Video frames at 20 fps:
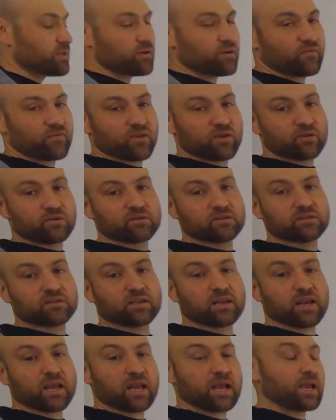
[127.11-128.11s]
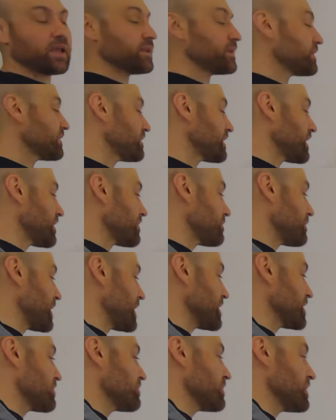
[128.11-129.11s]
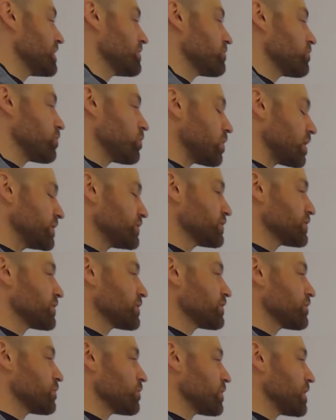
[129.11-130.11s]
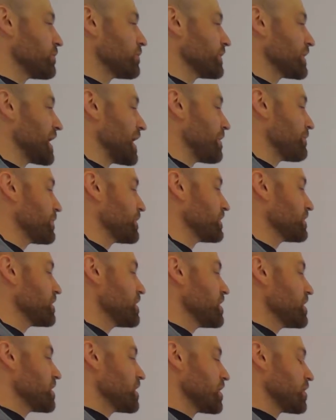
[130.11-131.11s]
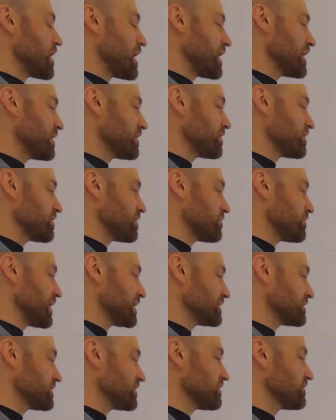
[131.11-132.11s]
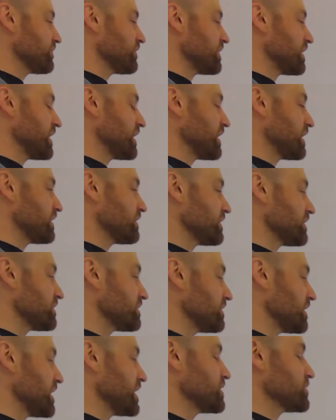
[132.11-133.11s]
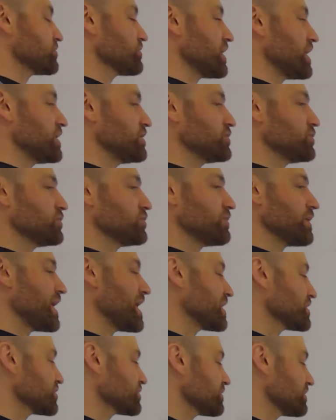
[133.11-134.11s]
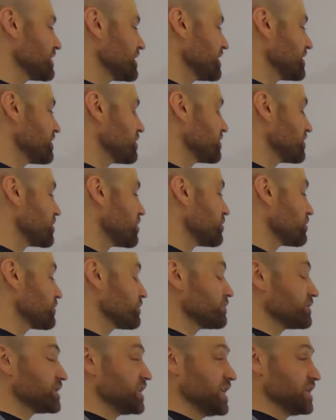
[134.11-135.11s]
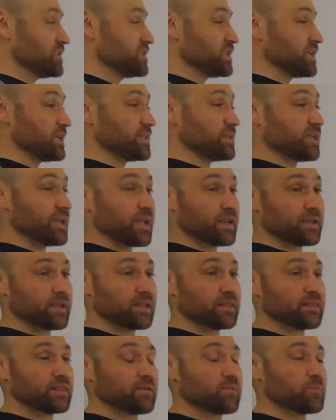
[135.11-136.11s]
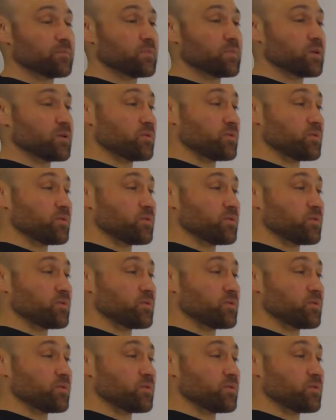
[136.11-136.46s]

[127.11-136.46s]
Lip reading: the reviews and they make me wonder what would happen. I myself and a client tried to actually go through Change Jelly and get them